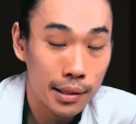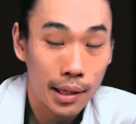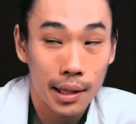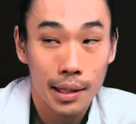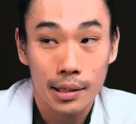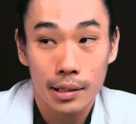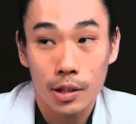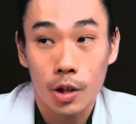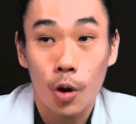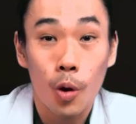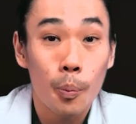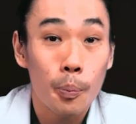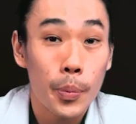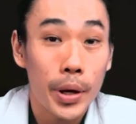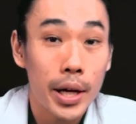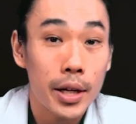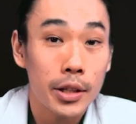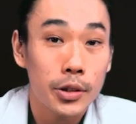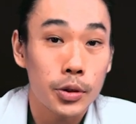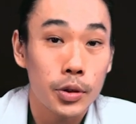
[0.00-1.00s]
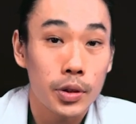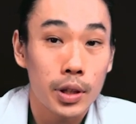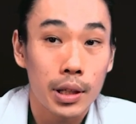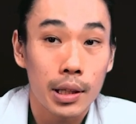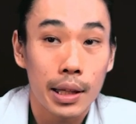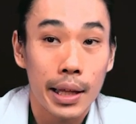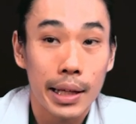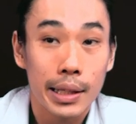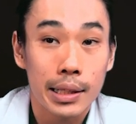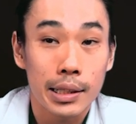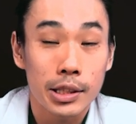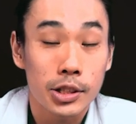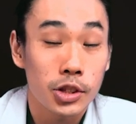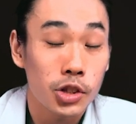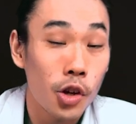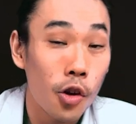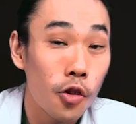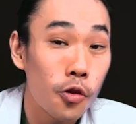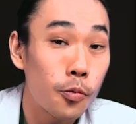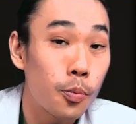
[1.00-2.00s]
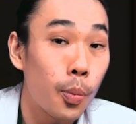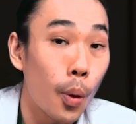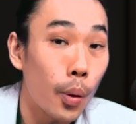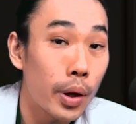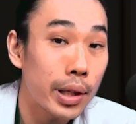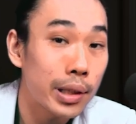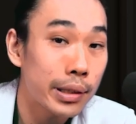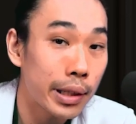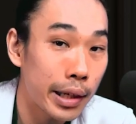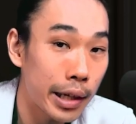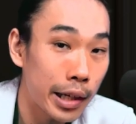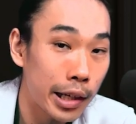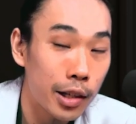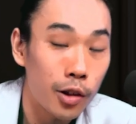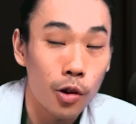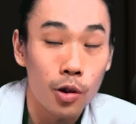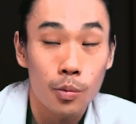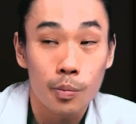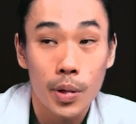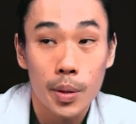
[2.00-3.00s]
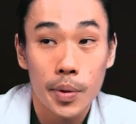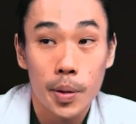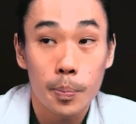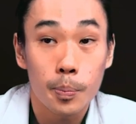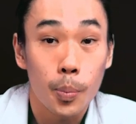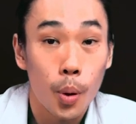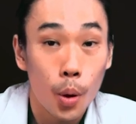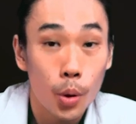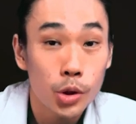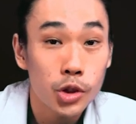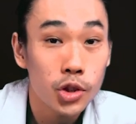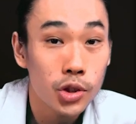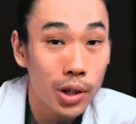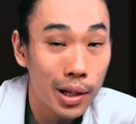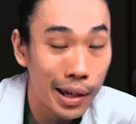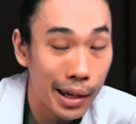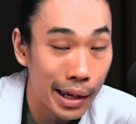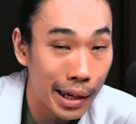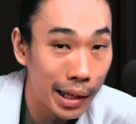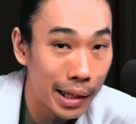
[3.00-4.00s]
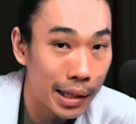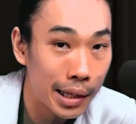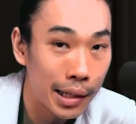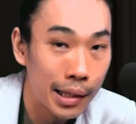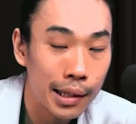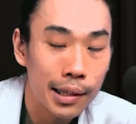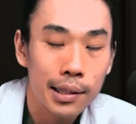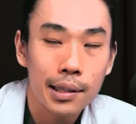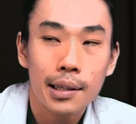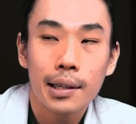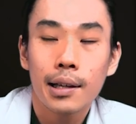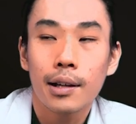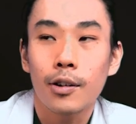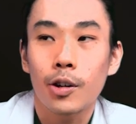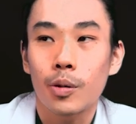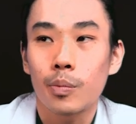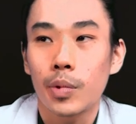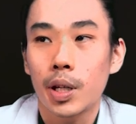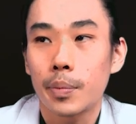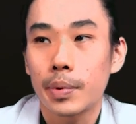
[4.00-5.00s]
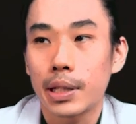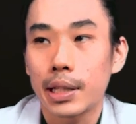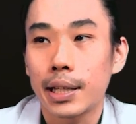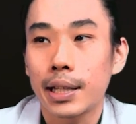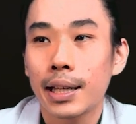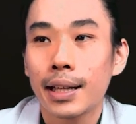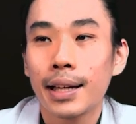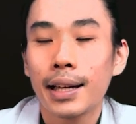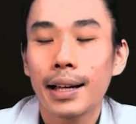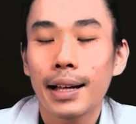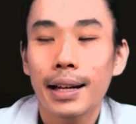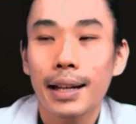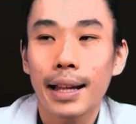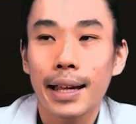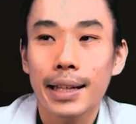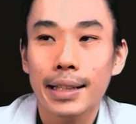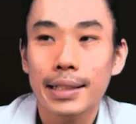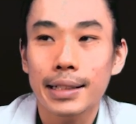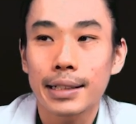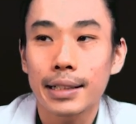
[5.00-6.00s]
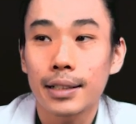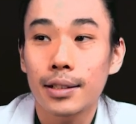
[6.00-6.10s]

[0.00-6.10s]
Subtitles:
and compare to the like a soft boiled egg or maybe poached egg or maybe like